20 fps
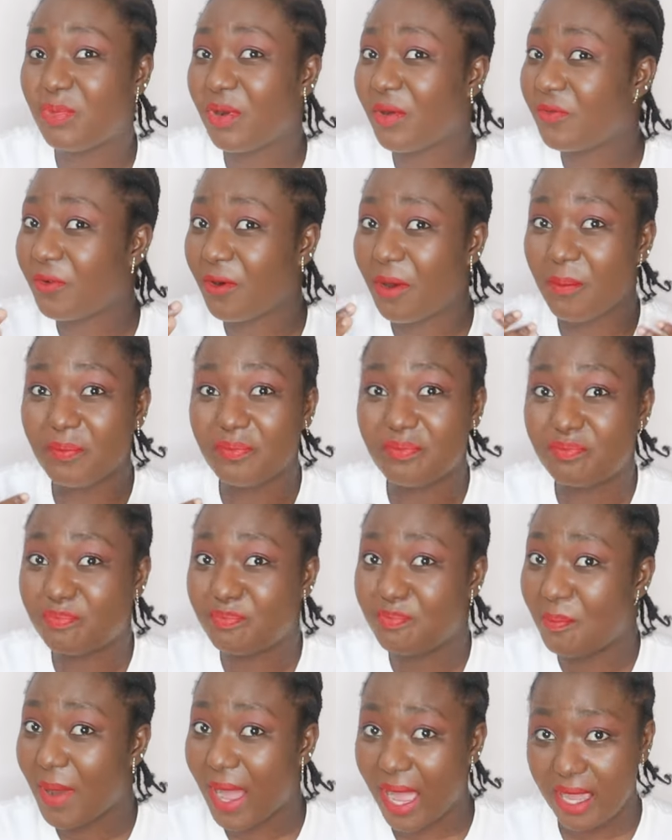But from
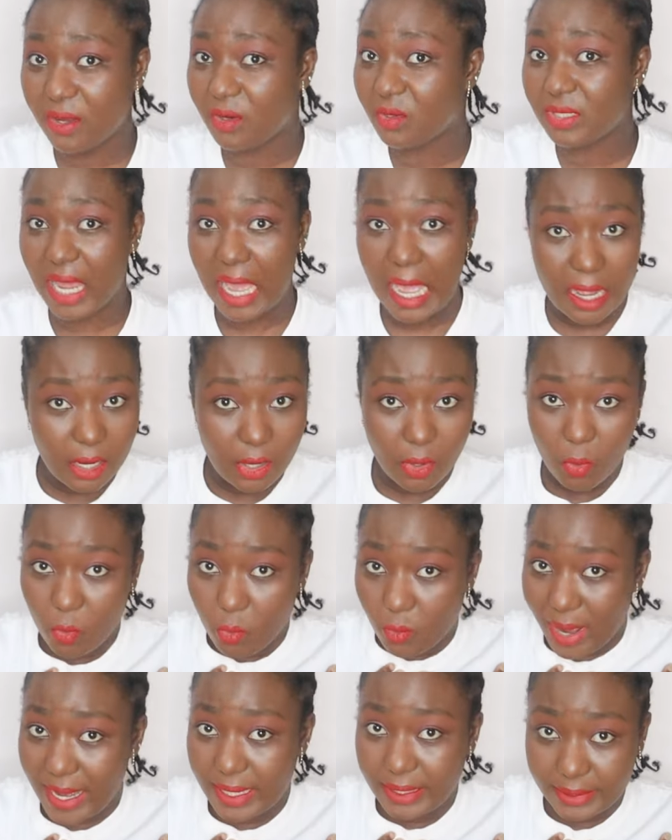my own
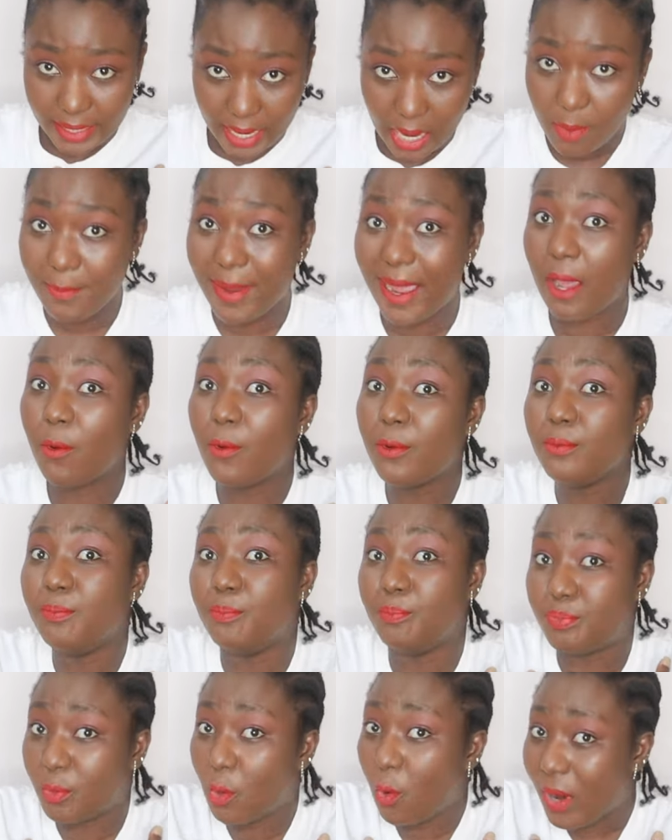angle right now, my
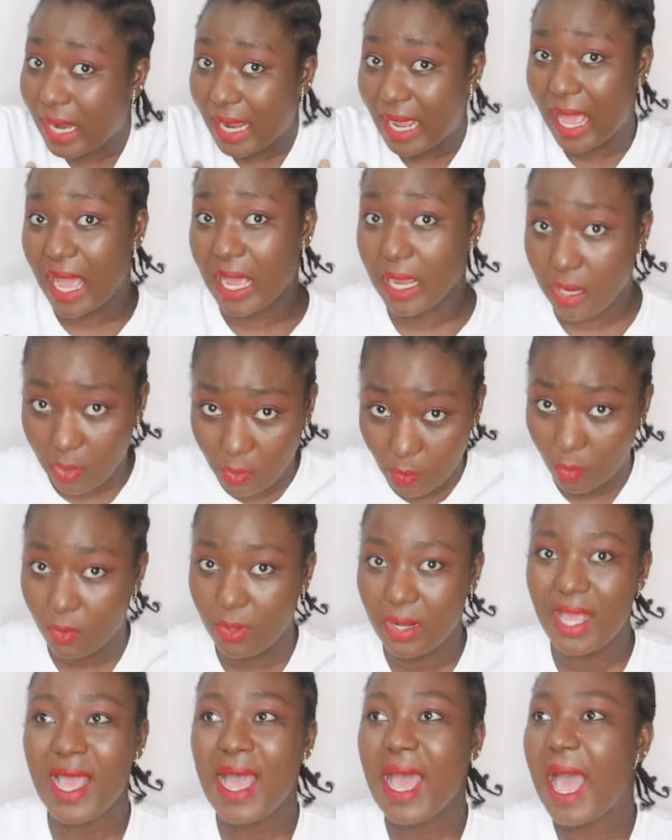own broke
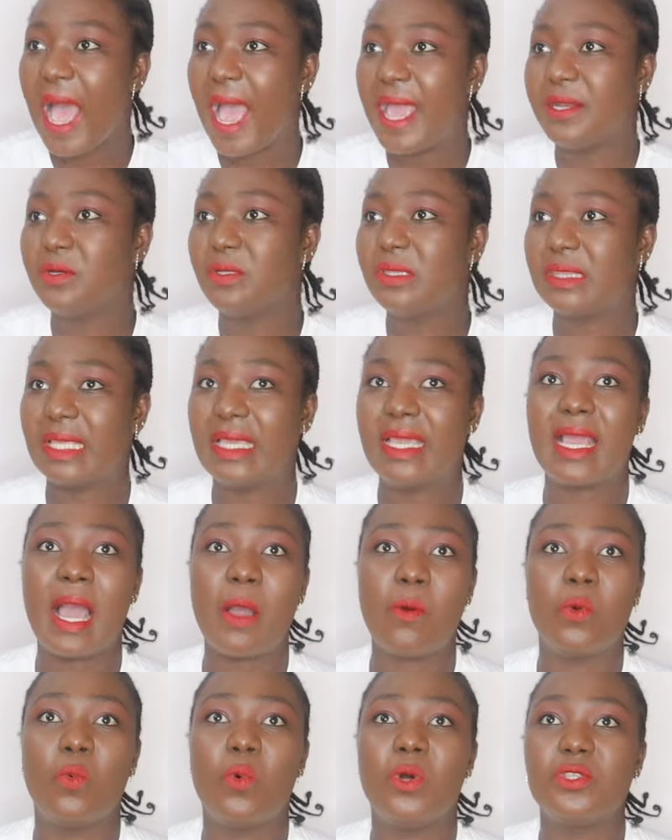angle, I don't think
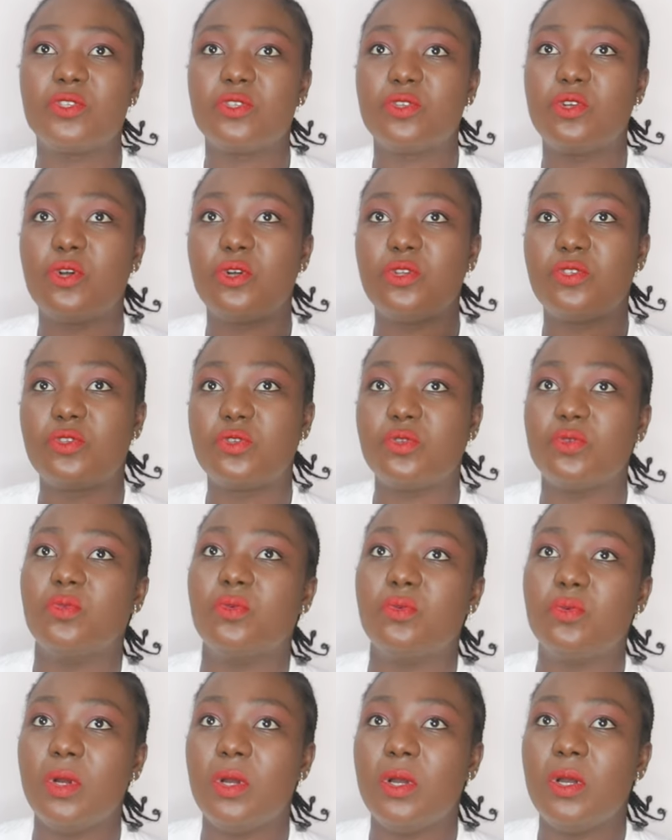I want to go
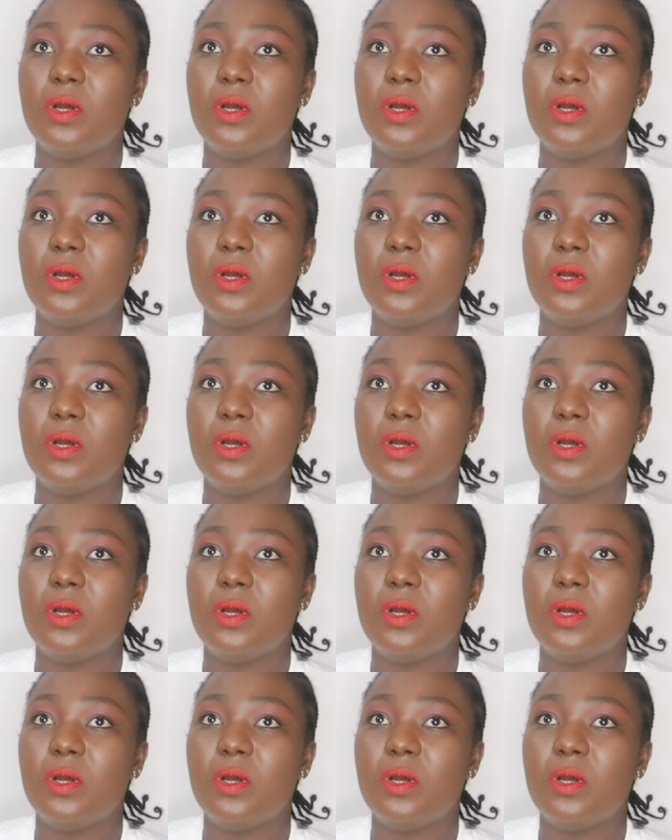to